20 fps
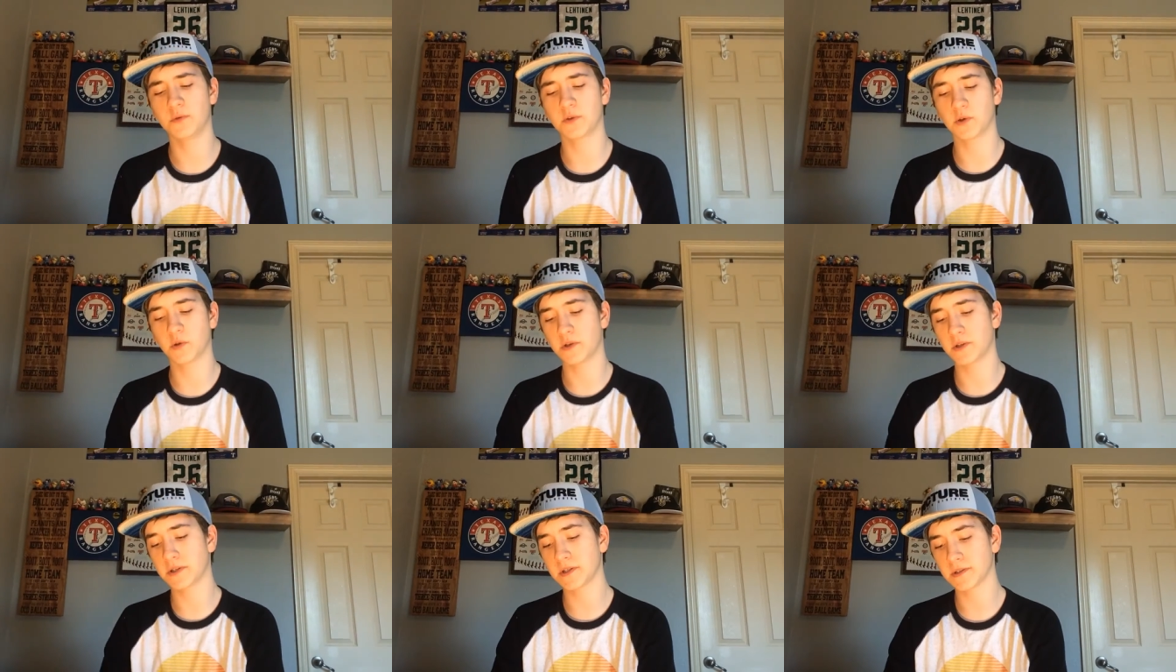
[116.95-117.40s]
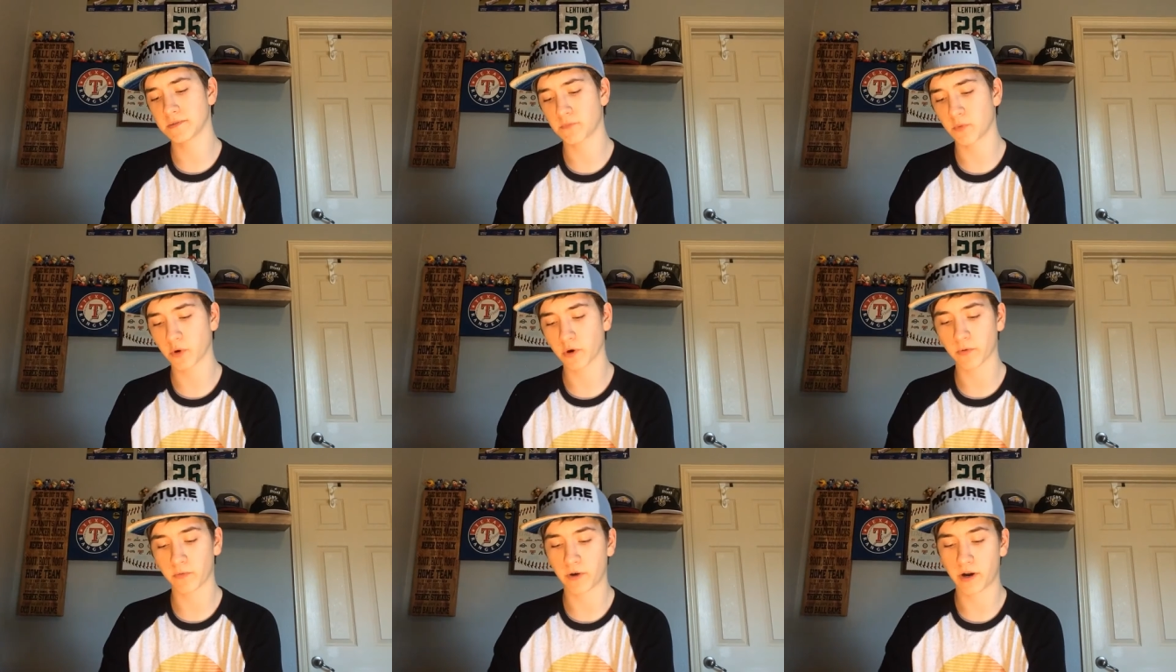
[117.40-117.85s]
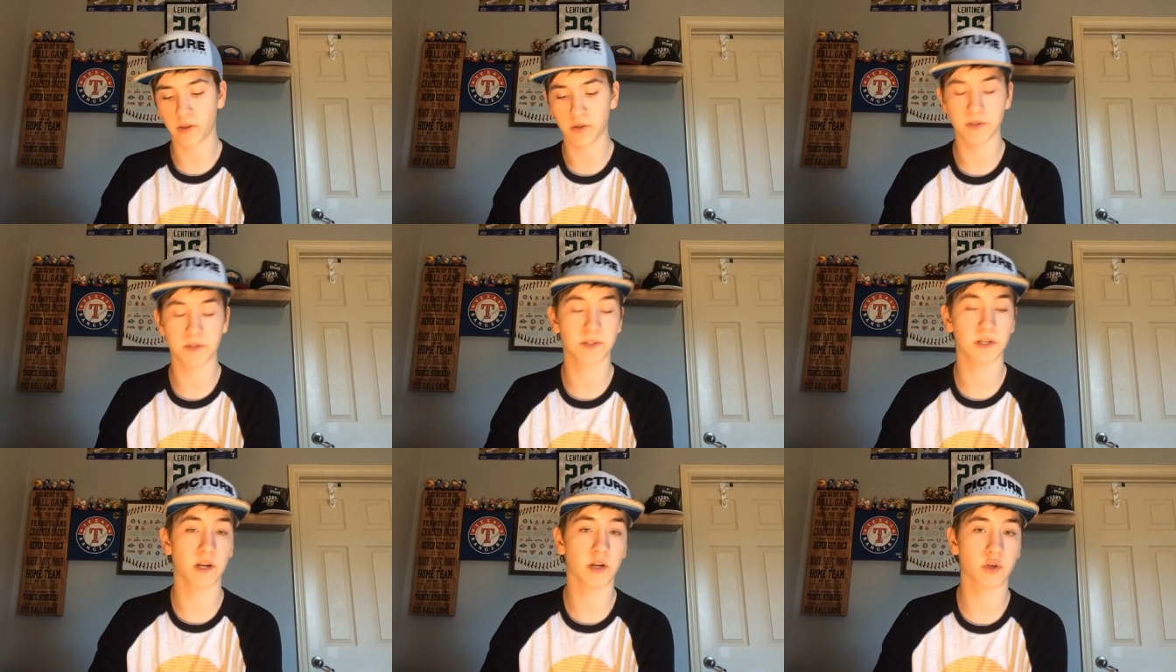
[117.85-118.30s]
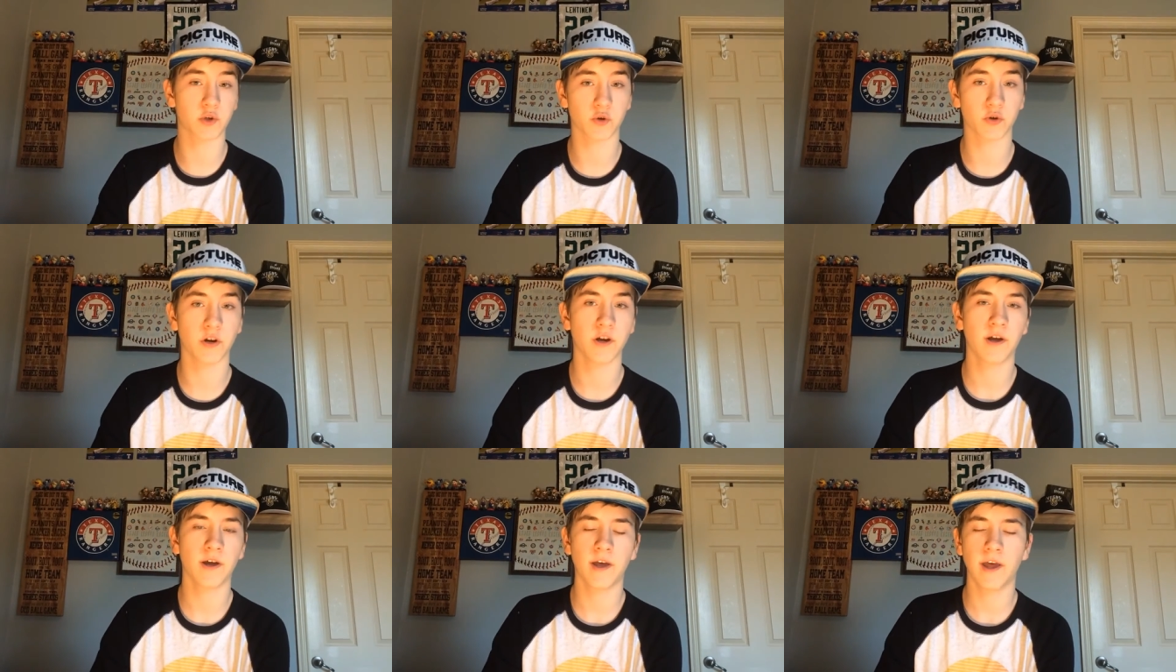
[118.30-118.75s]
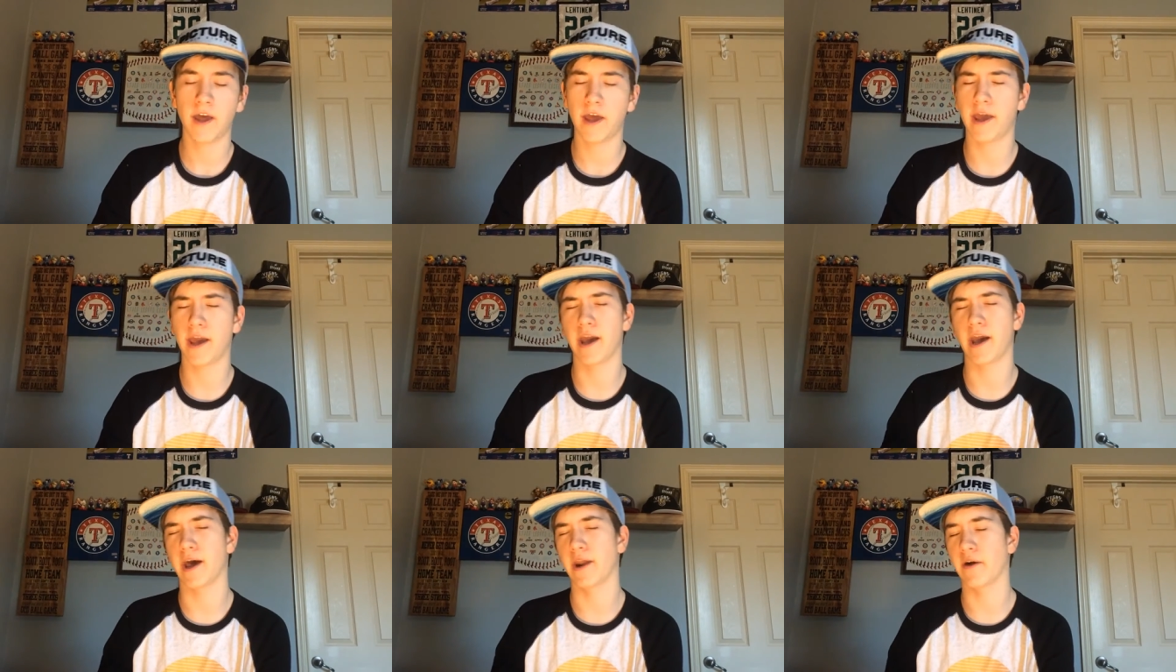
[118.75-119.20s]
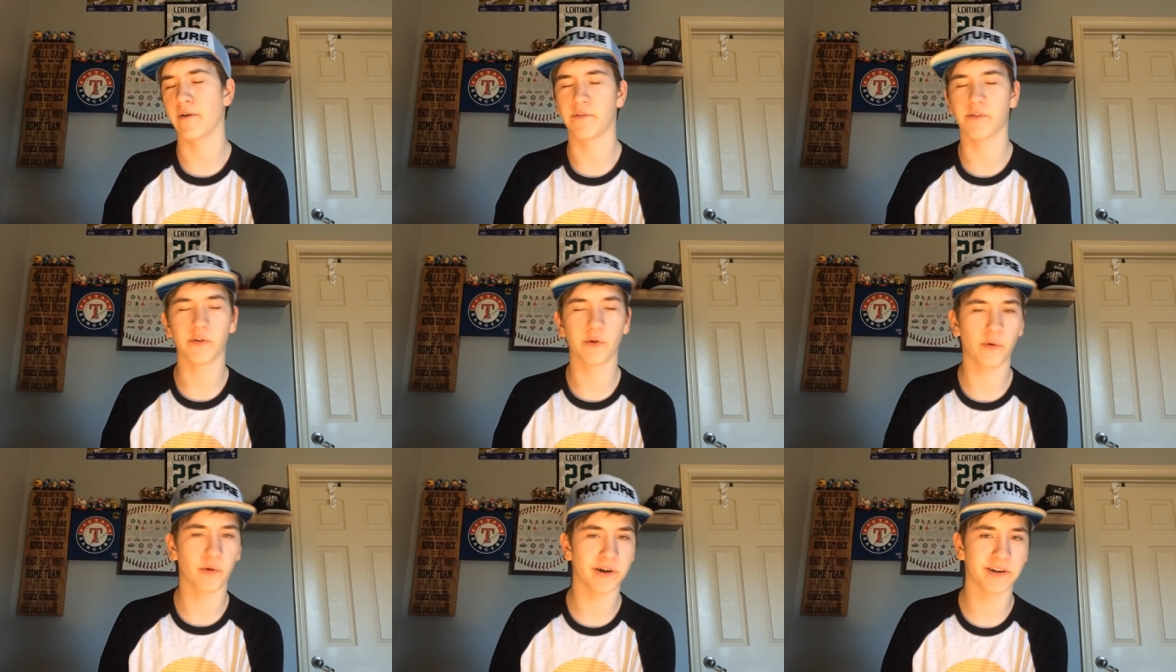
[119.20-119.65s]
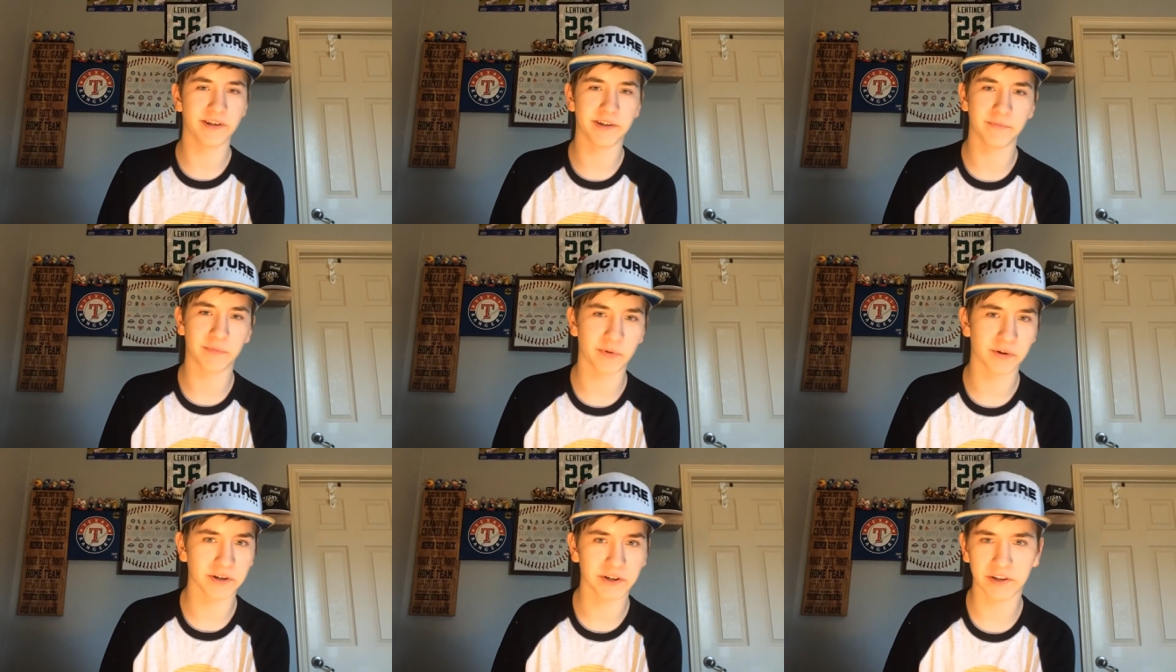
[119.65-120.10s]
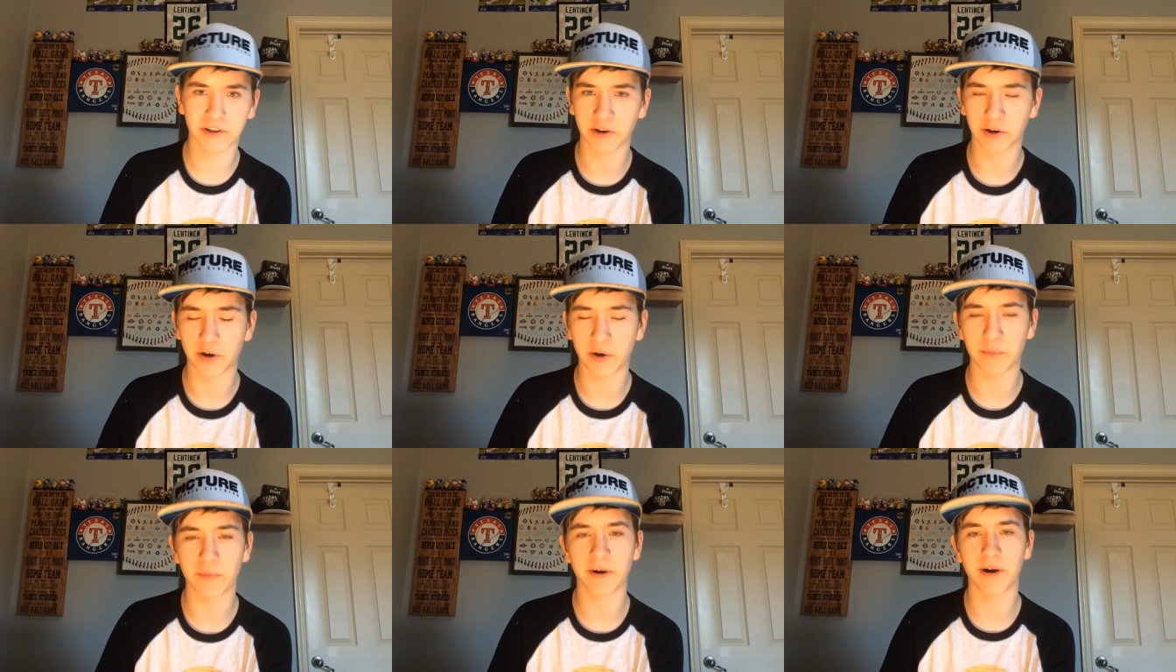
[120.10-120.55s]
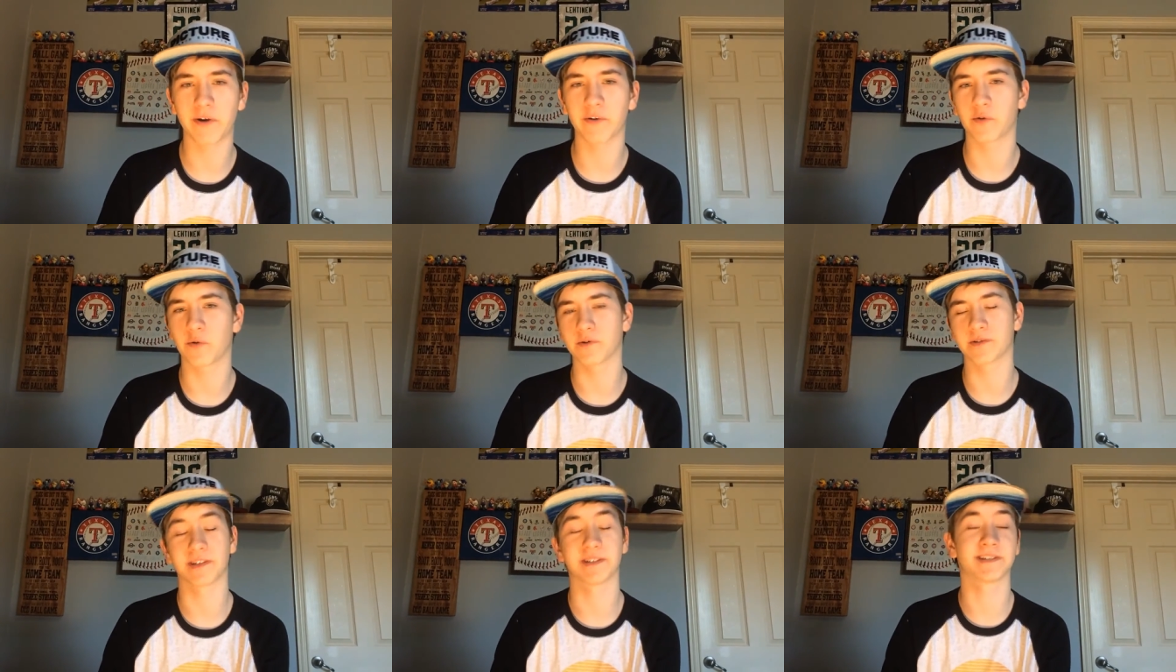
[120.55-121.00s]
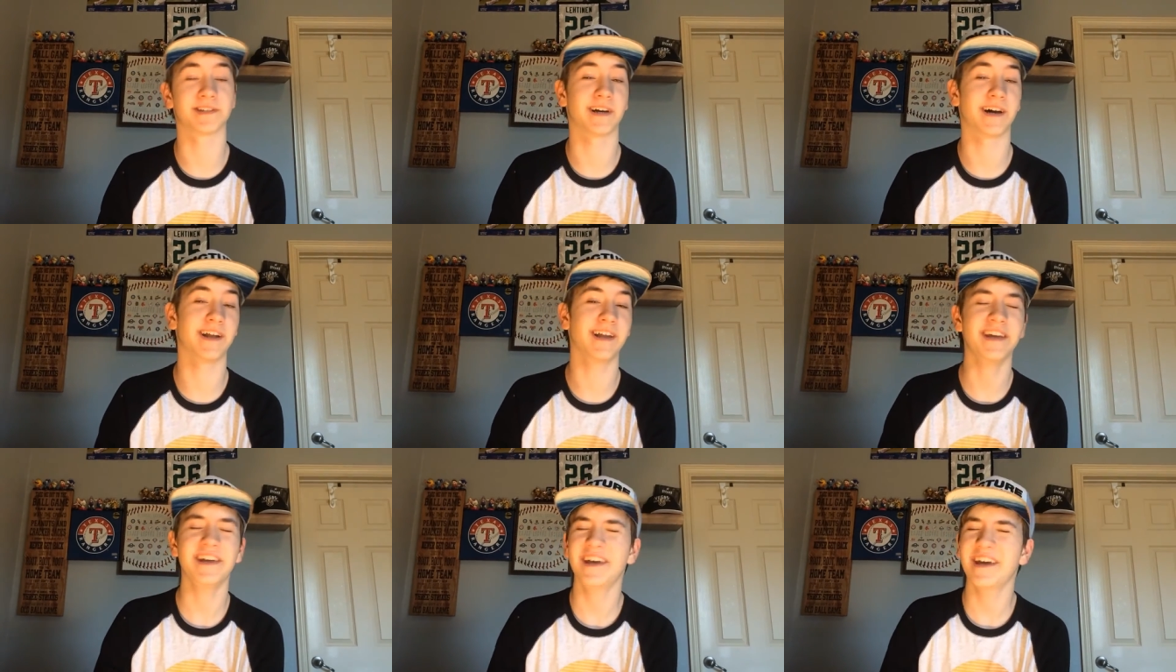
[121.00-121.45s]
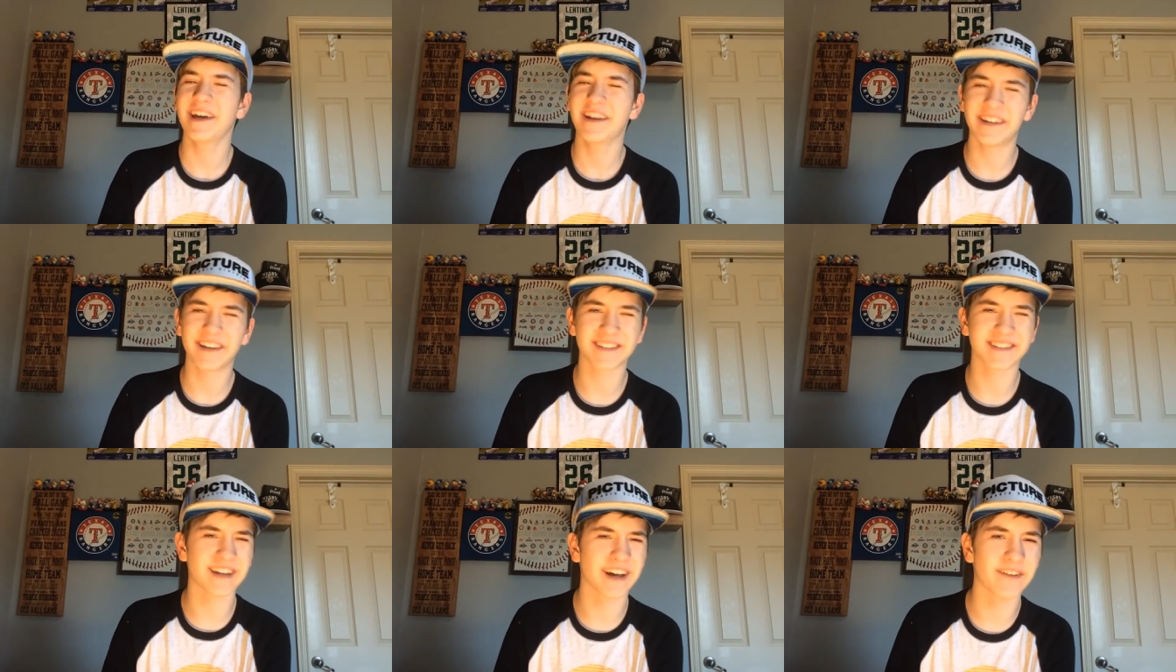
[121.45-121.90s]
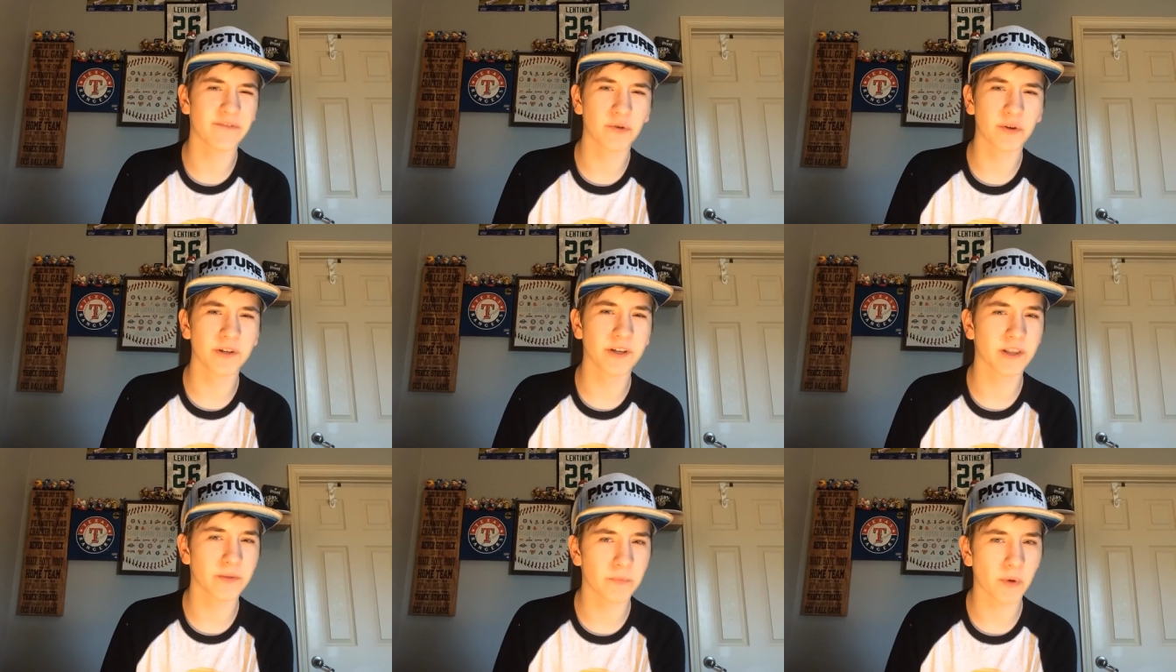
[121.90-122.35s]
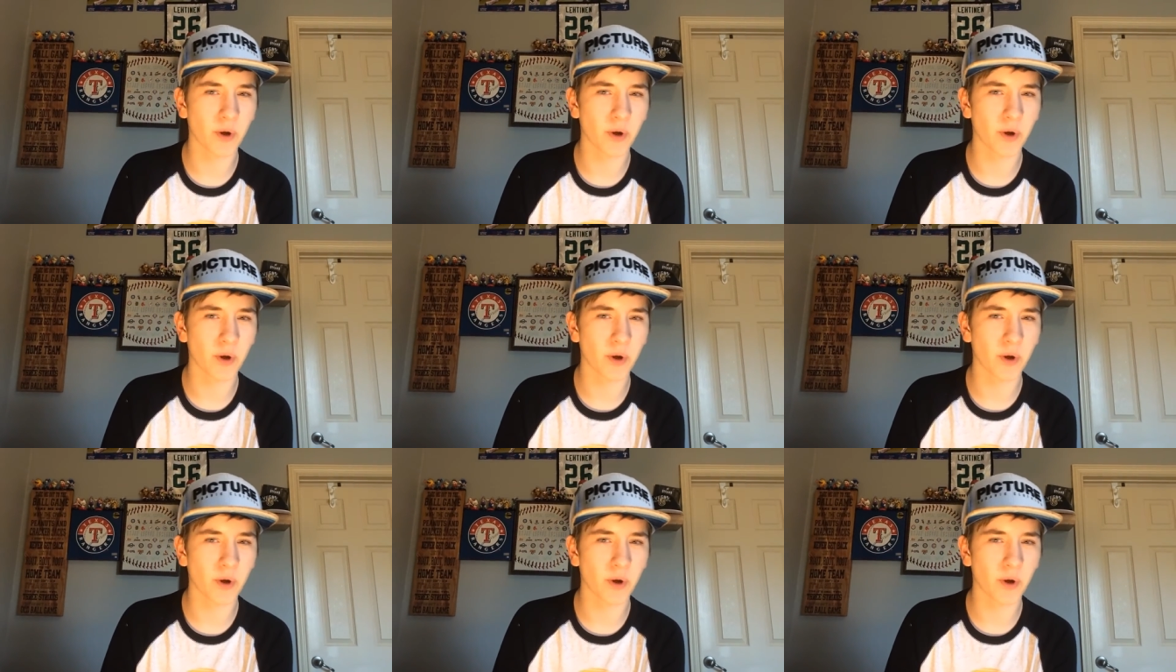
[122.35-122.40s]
So this is Morgan Rielly's signature, and although I did predict Connor Brown, of course, that's not really in the